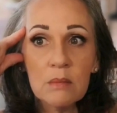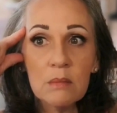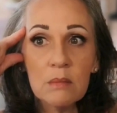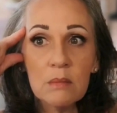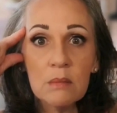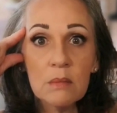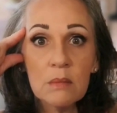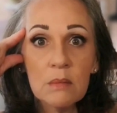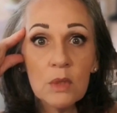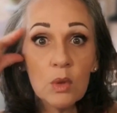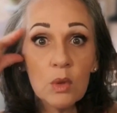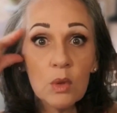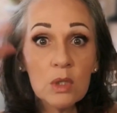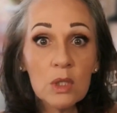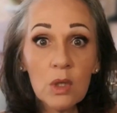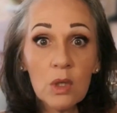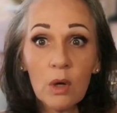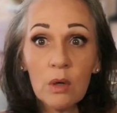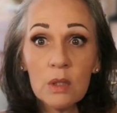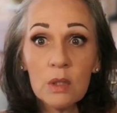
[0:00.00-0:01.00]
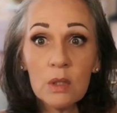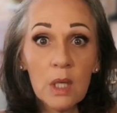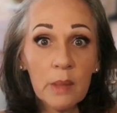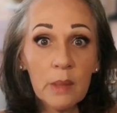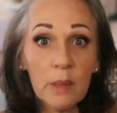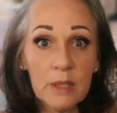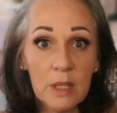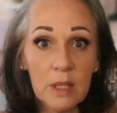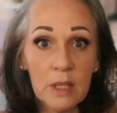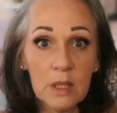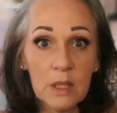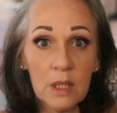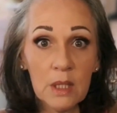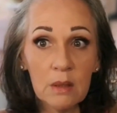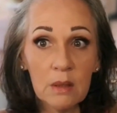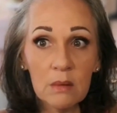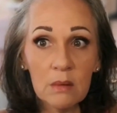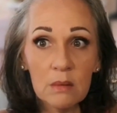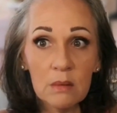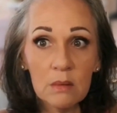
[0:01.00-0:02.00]
Those are a dime a dozen,
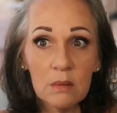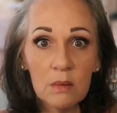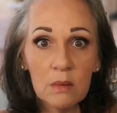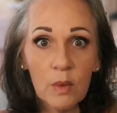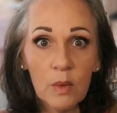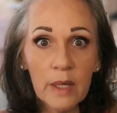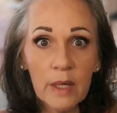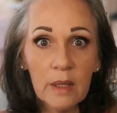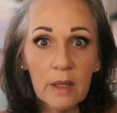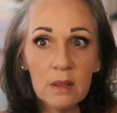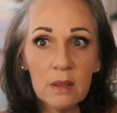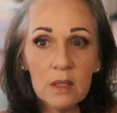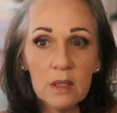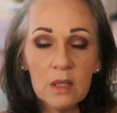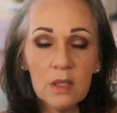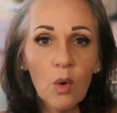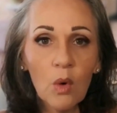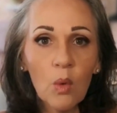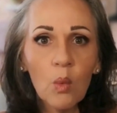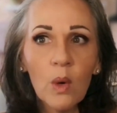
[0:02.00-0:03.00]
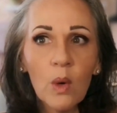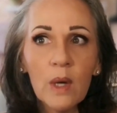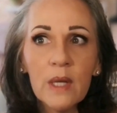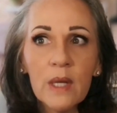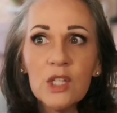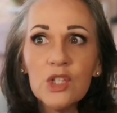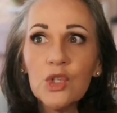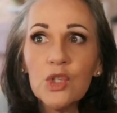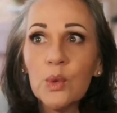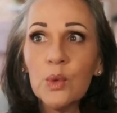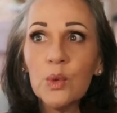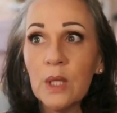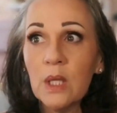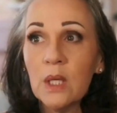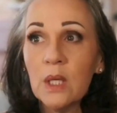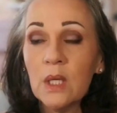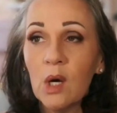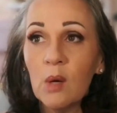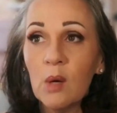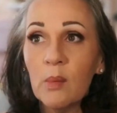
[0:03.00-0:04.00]
right? So what is
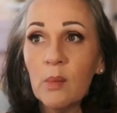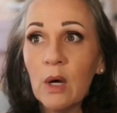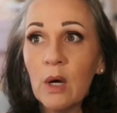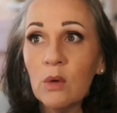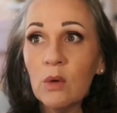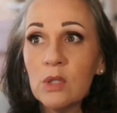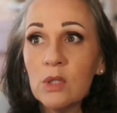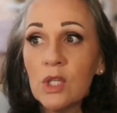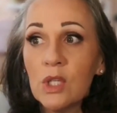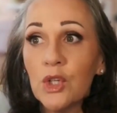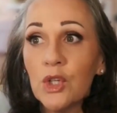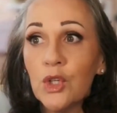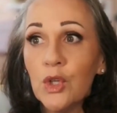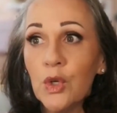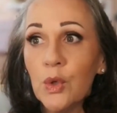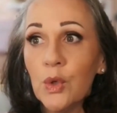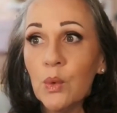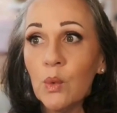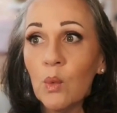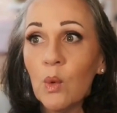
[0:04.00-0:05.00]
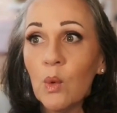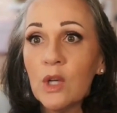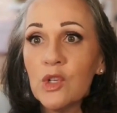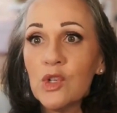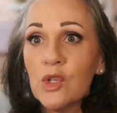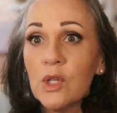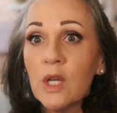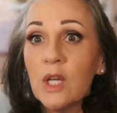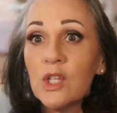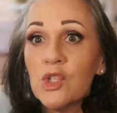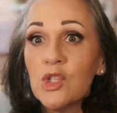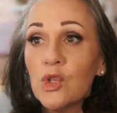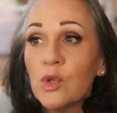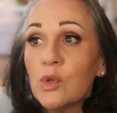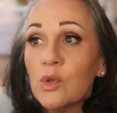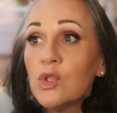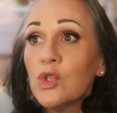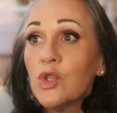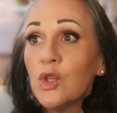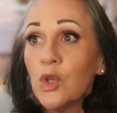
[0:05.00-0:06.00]
unique about you? Why should I
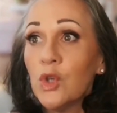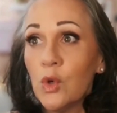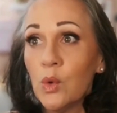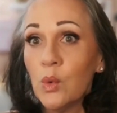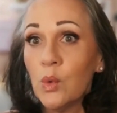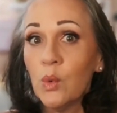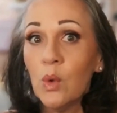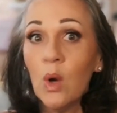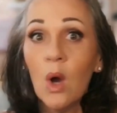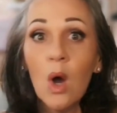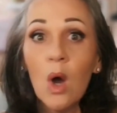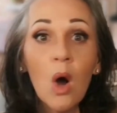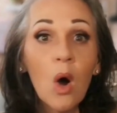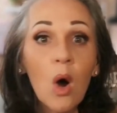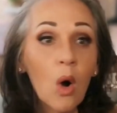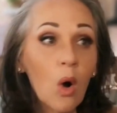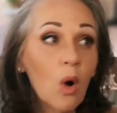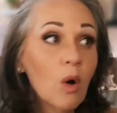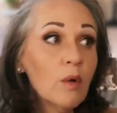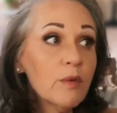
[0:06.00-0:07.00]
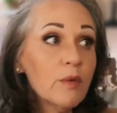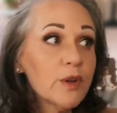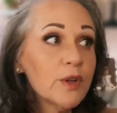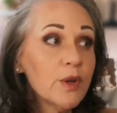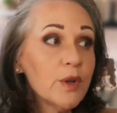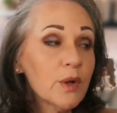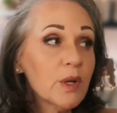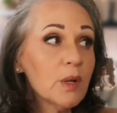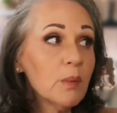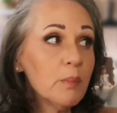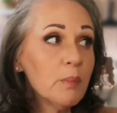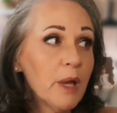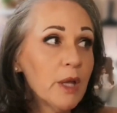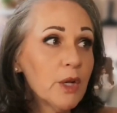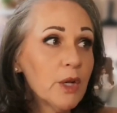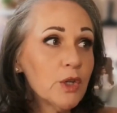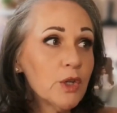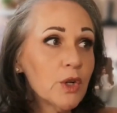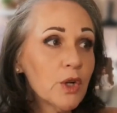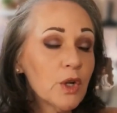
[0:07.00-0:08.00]
choose you over your
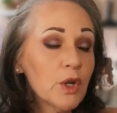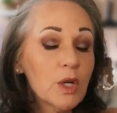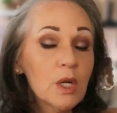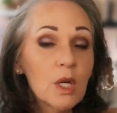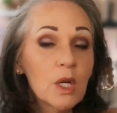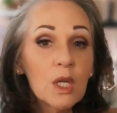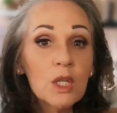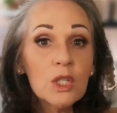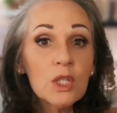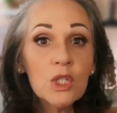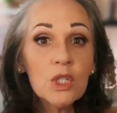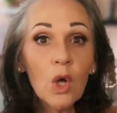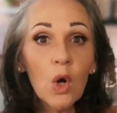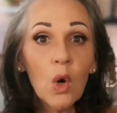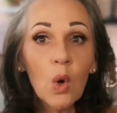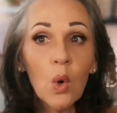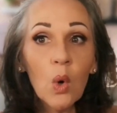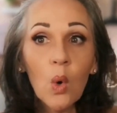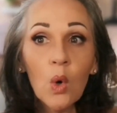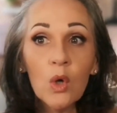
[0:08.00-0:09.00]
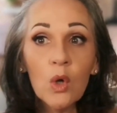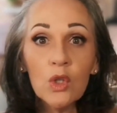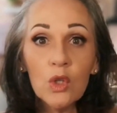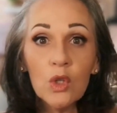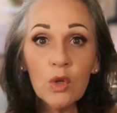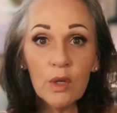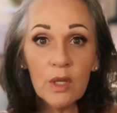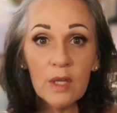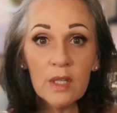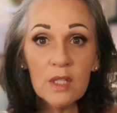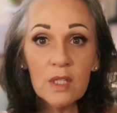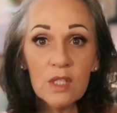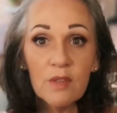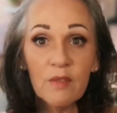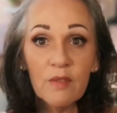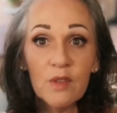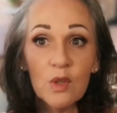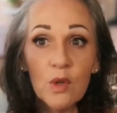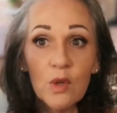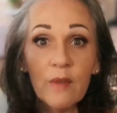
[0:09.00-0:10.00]
competitor? So you
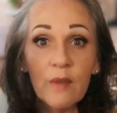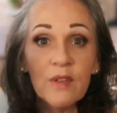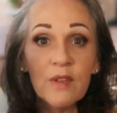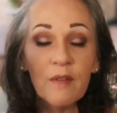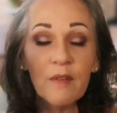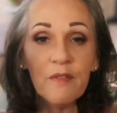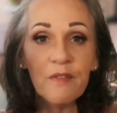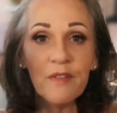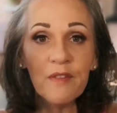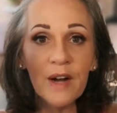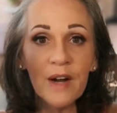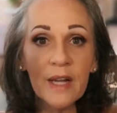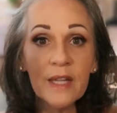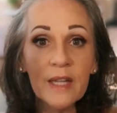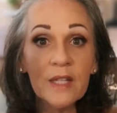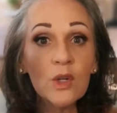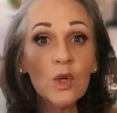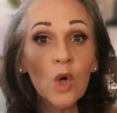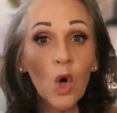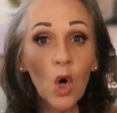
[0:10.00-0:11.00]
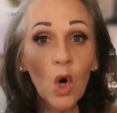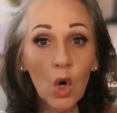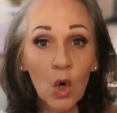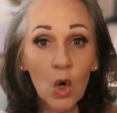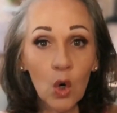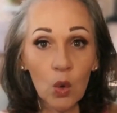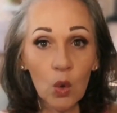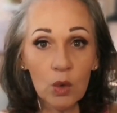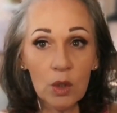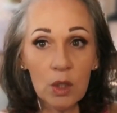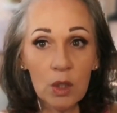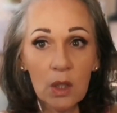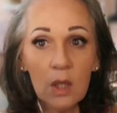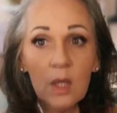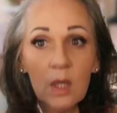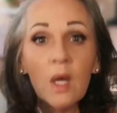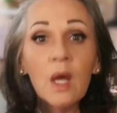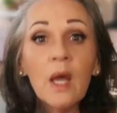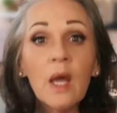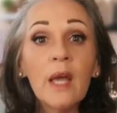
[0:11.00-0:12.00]
have to find or own
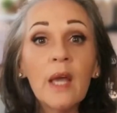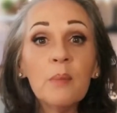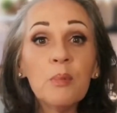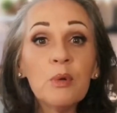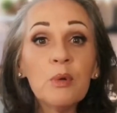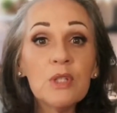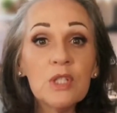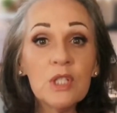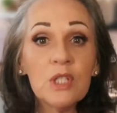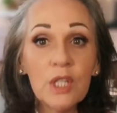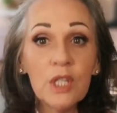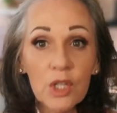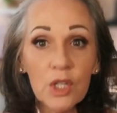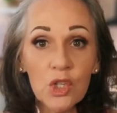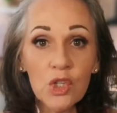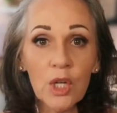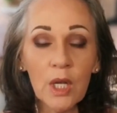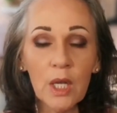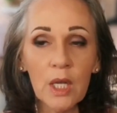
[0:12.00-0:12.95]
a position